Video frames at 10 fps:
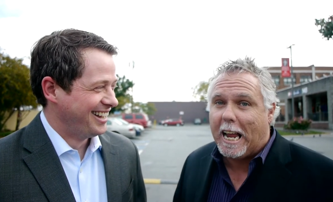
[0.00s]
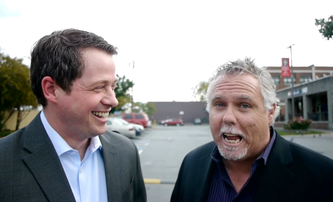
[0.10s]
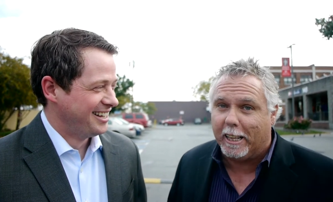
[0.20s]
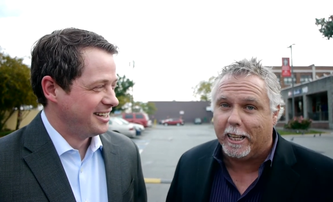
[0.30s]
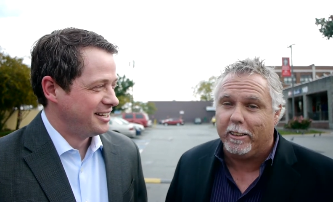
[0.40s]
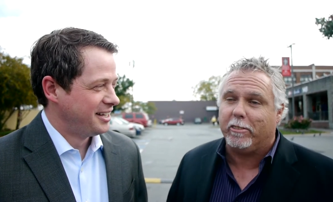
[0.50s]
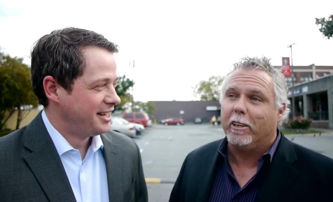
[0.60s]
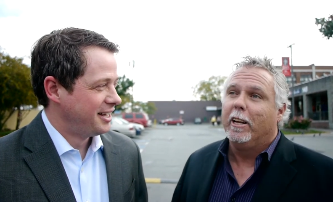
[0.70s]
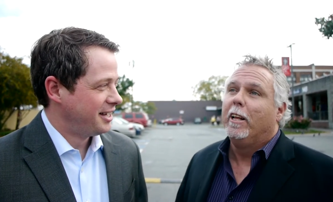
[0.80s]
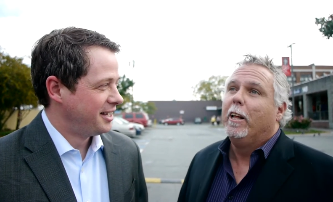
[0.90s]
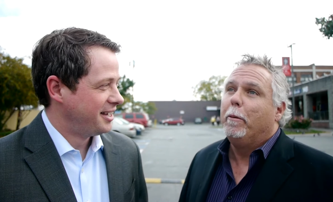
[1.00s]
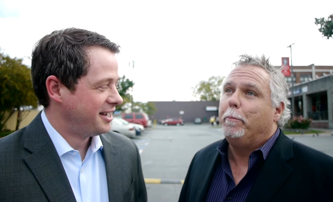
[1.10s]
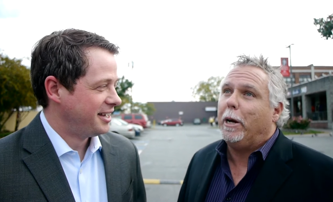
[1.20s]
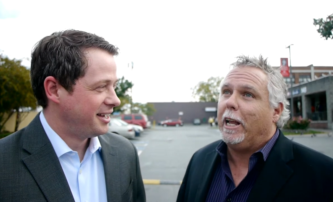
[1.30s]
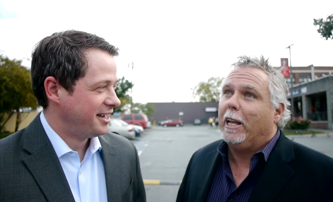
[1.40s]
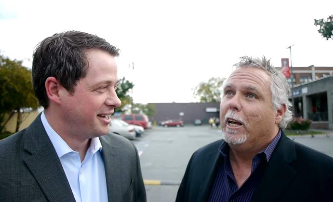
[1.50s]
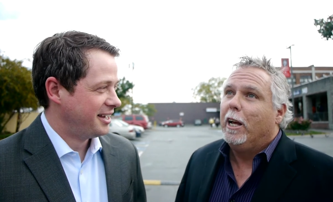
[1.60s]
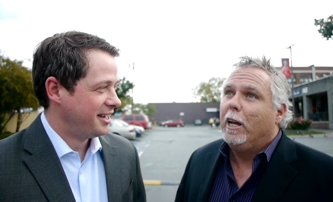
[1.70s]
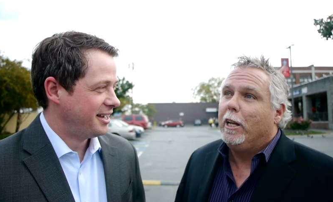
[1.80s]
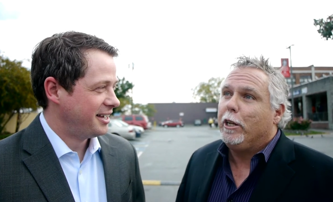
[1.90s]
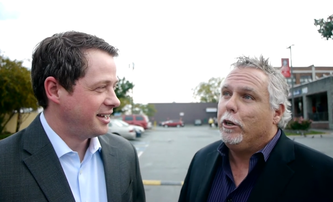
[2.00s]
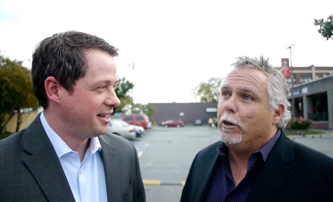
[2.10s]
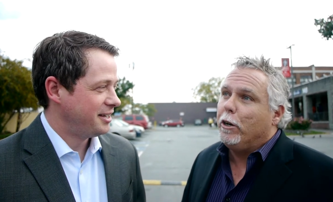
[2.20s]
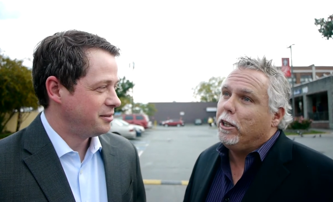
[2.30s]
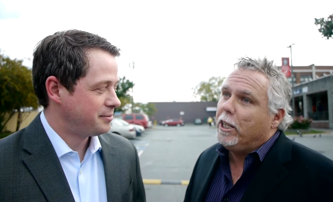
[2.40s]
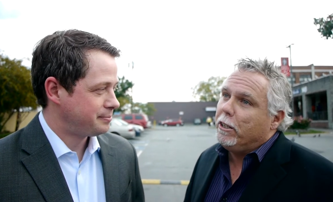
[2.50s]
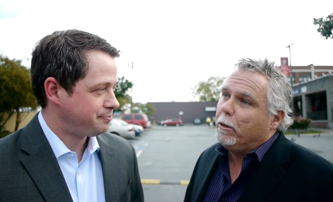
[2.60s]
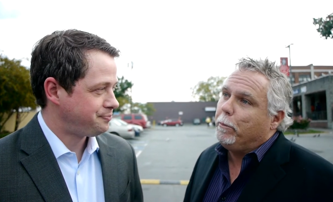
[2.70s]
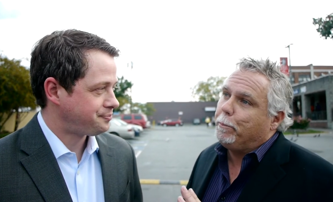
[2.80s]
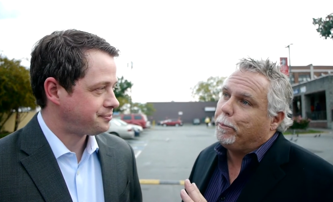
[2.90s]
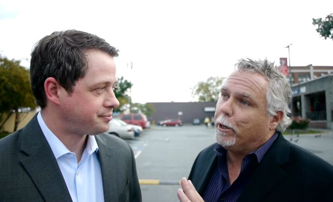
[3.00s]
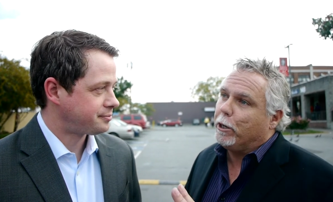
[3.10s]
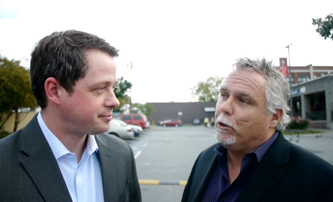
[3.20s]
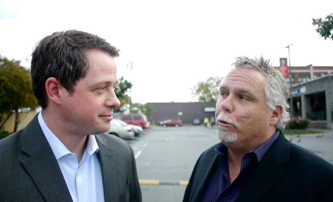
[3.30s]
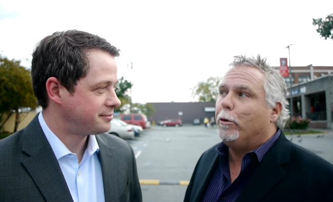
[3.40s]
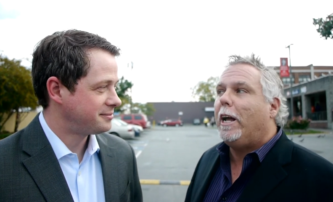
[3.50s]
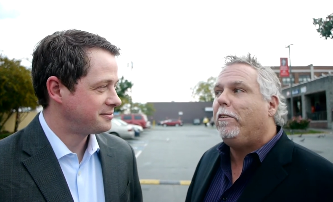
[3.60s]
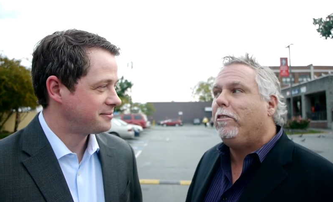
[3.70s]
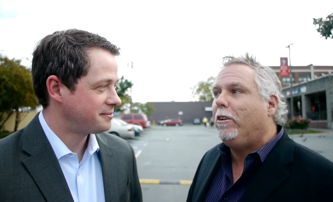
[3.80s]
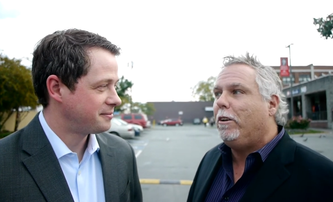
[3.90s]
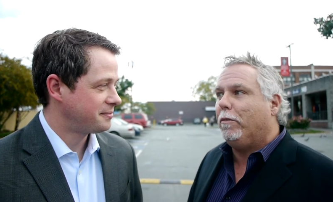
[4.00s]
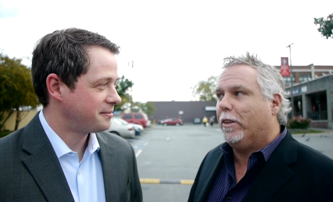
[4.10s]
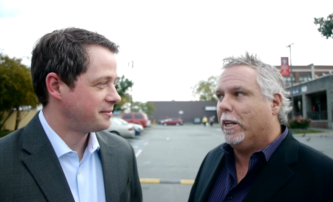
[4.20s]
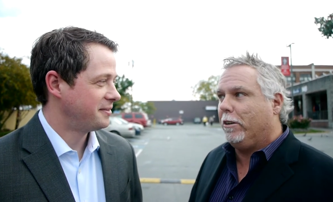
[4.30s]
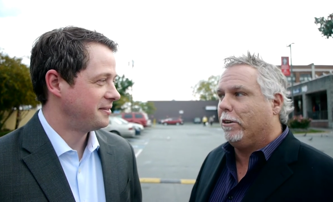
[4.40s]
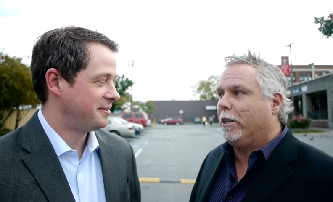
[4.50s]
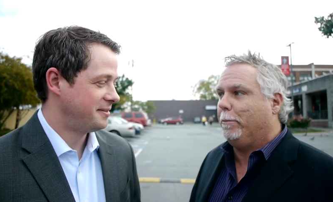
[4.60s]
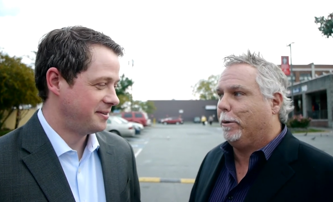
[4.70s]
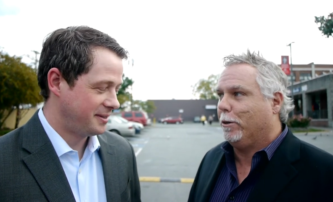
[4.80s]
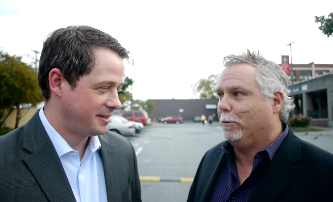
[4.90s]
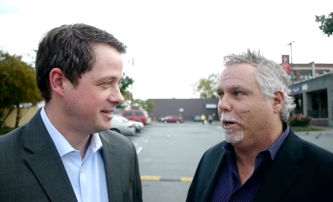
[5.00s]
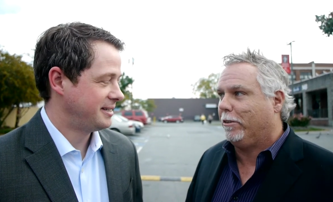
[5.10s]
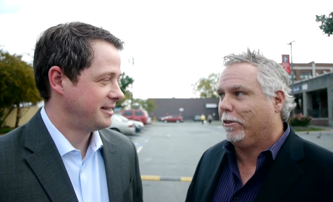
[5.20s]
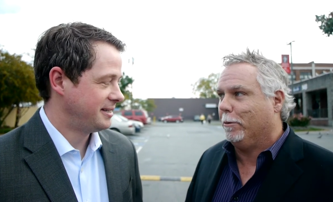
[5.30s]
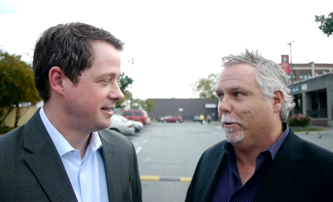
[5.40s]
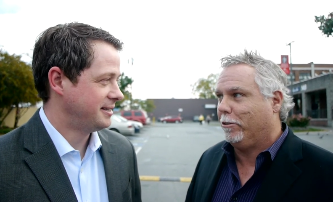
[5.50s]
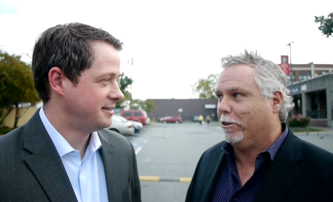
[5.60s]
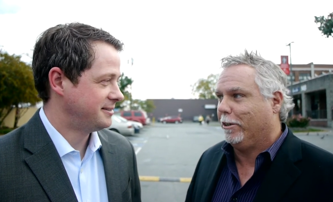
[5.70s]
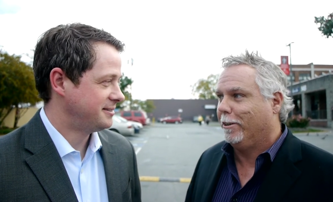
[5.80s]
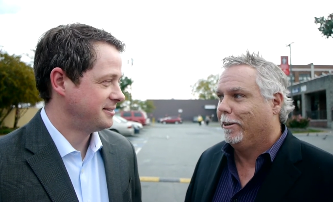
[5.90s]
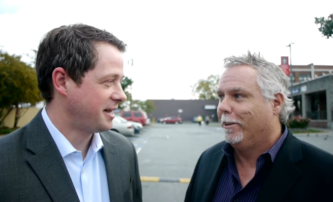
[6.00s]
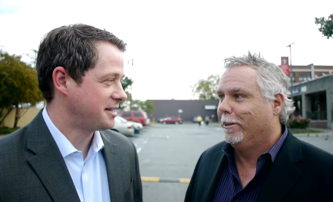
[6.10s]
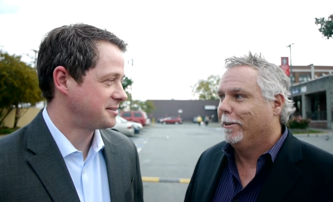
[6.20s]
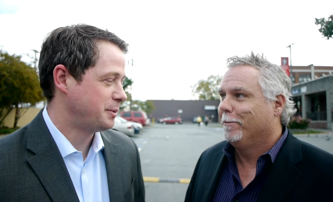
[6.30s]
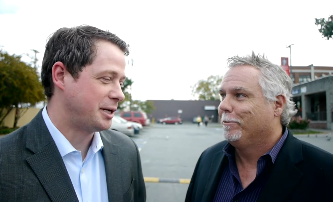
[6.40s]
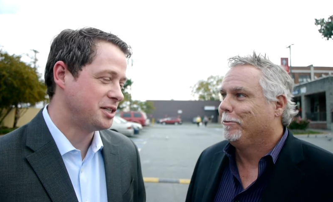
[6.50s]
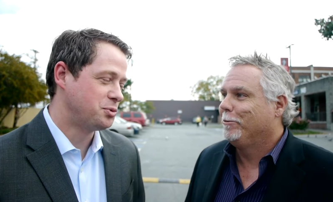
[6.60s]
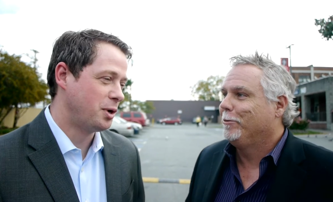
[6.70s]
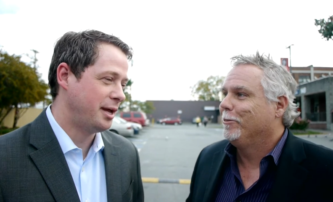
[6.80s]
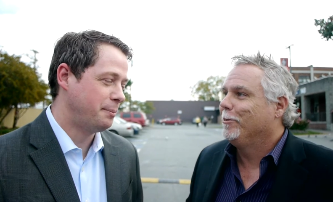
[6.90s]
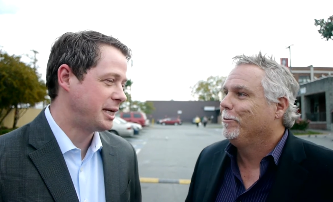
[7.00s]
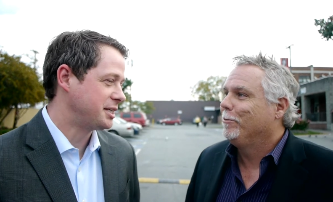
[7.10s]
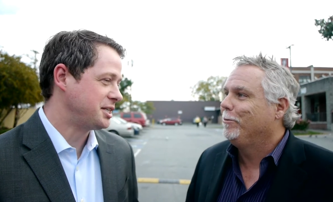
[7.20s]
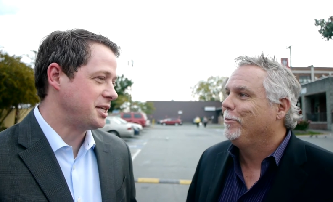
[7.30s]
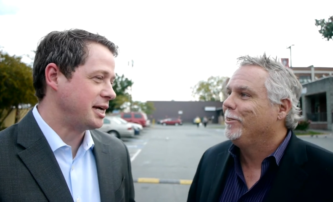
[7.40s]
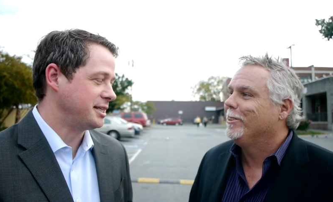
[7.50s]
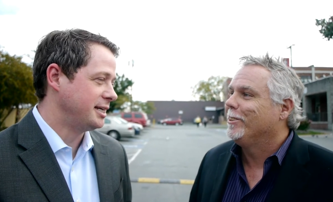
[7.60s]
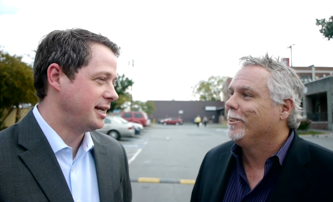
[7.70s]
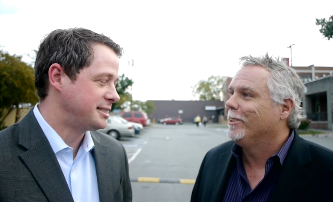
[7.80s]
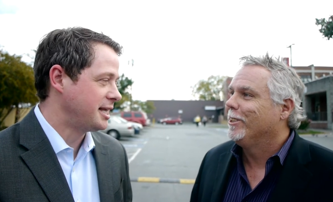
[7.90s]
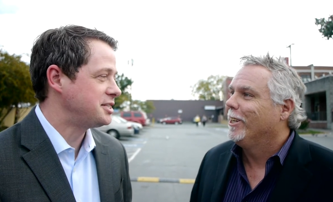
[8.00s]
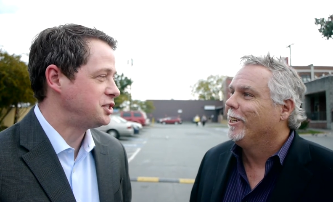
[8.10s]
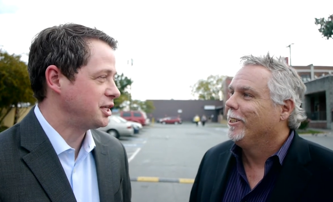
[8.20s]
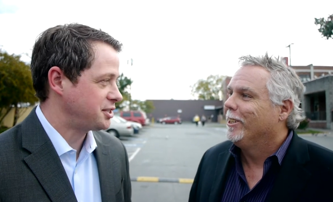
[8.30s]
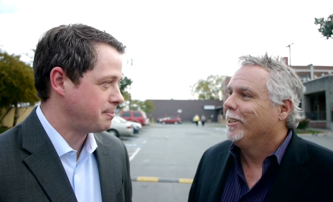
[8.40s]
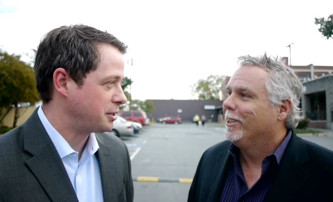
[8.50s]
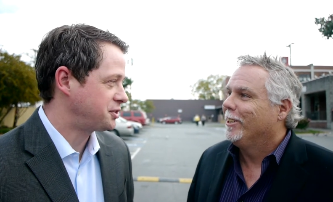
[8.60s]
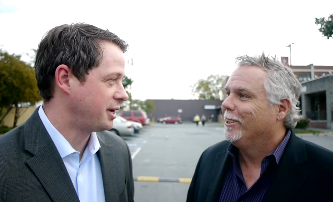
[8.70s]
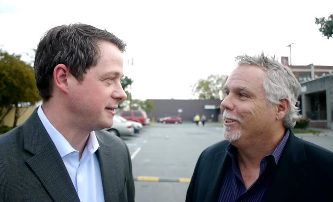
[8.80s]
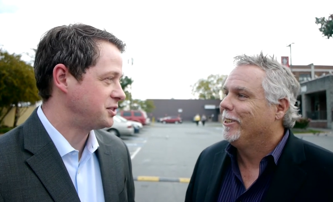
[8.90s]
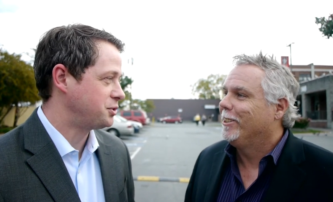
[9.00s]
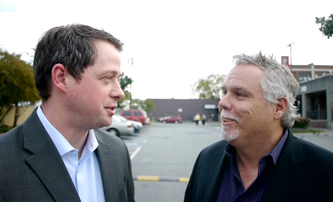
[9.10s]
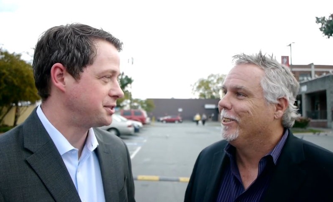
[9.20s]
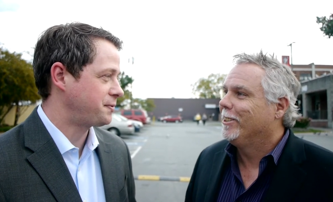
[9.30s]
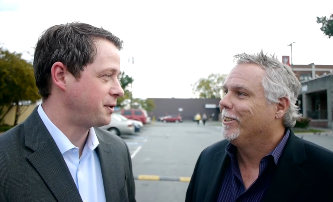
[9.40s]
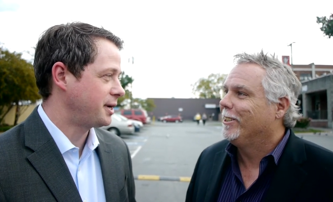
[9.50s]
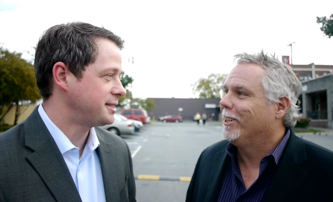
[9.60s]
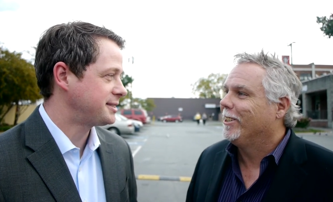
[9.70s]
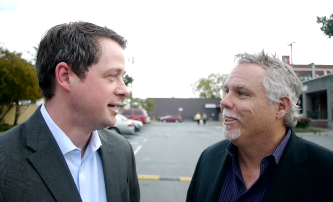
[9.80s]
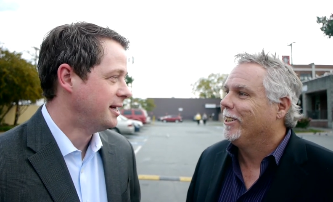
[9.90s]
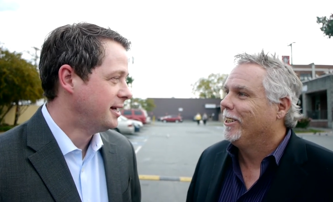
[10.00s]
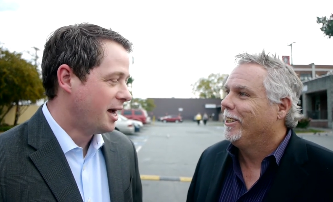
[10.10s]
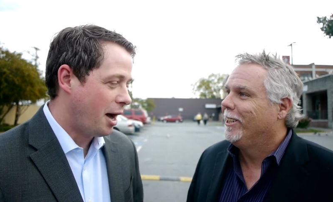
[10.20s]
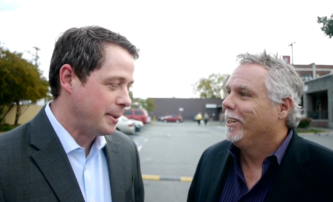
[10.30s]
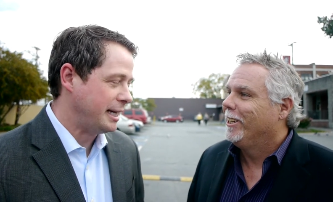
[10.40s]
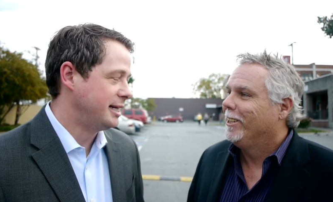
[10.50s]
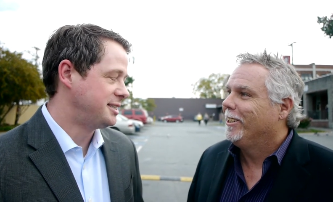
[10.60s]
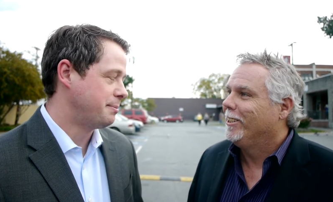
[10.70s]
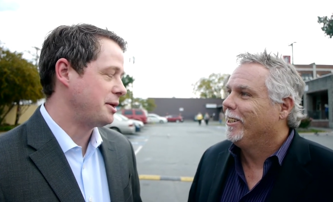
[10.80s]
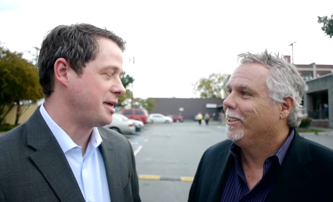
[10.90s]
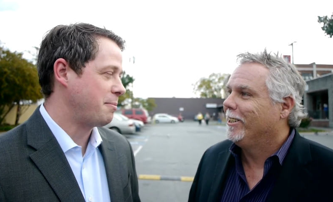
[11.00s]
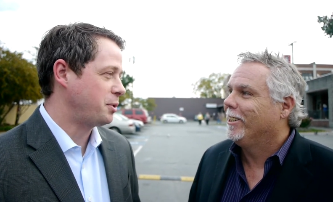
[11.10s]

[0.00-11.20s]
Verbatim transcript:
Speaker 1: Alan's, but you're a little progressive than your typical rescue
Speaker 2: mission. Yeah. Yes, because it, because it doesn't, it's not just about saving souls for us. Um, it is about that